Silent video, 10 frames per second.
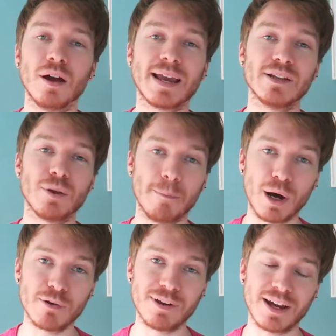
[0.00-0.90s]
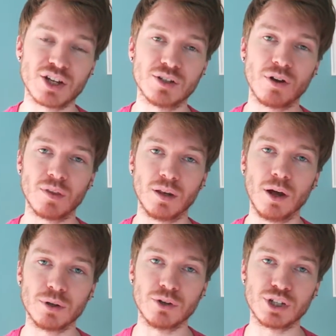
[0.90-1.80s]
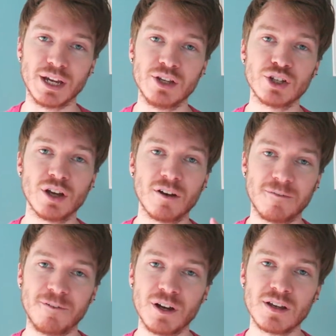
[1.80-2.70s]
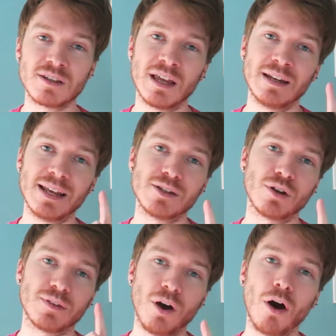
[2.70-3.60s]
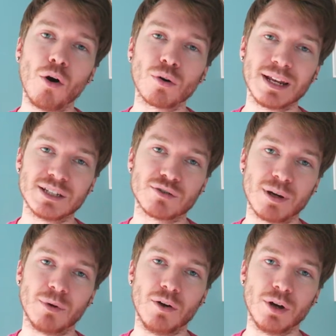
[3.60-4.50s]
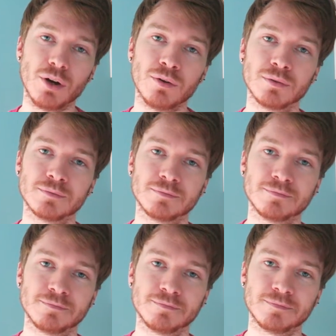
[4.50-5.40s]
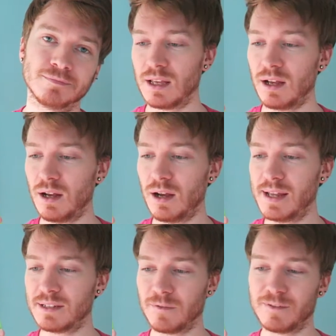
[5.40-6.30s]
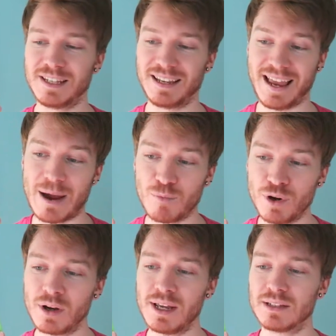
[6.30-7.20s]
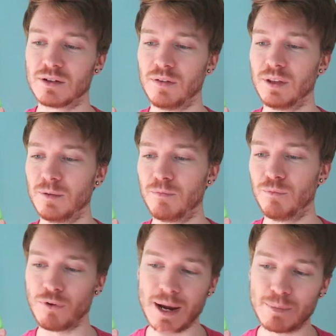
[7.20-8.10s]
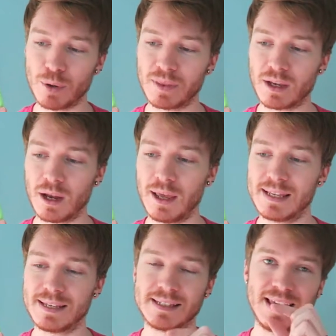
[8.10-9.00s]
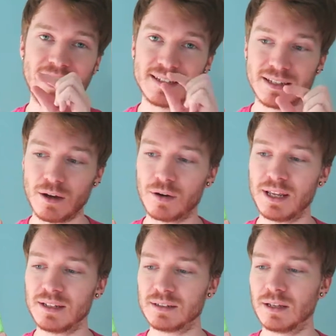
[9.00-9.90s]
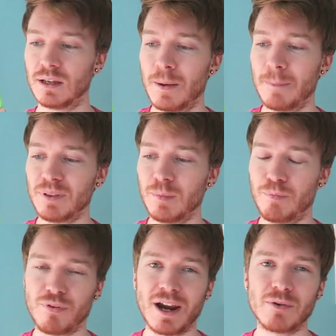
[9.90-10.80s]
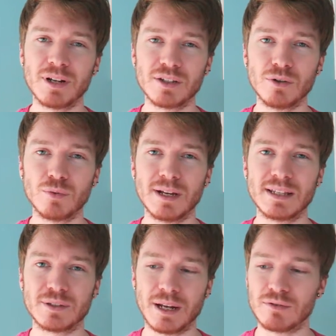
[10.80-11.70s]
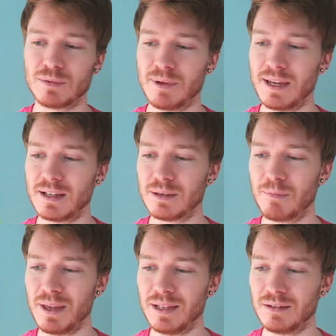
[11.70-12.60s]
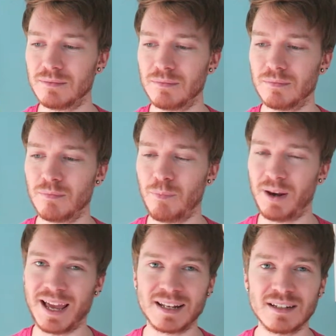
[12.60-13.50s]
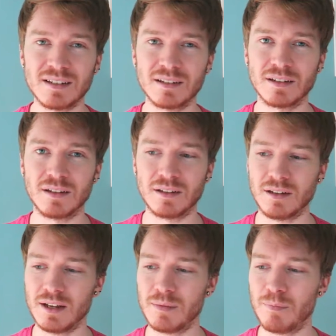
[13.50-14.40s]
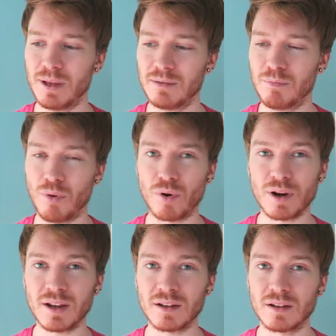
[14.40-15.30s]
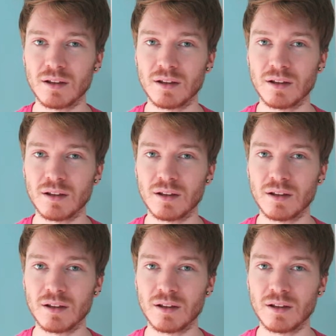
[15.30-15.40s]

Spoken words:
Okay, so my reactions on the logo change. First, let's look at the old Instagram logo. It's obviously a camera, it's got the rainbow in the color, it says Insta on it, but the brown has always stood out to me as a bit bland and a bit boring.